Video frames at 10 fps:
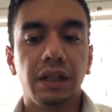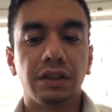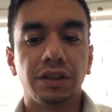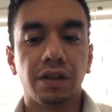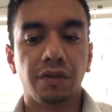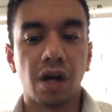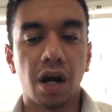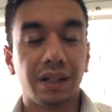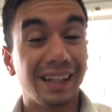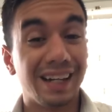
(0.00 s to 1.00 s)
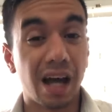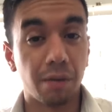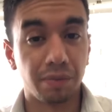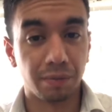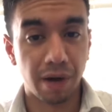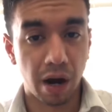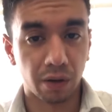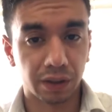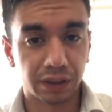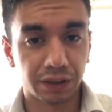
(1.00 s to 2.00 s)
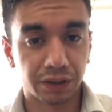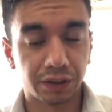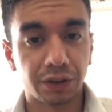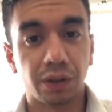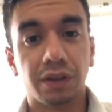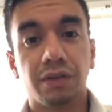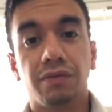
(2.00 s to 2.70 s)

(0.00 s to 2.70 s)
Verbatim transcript: The Son of God cannot be powerless. So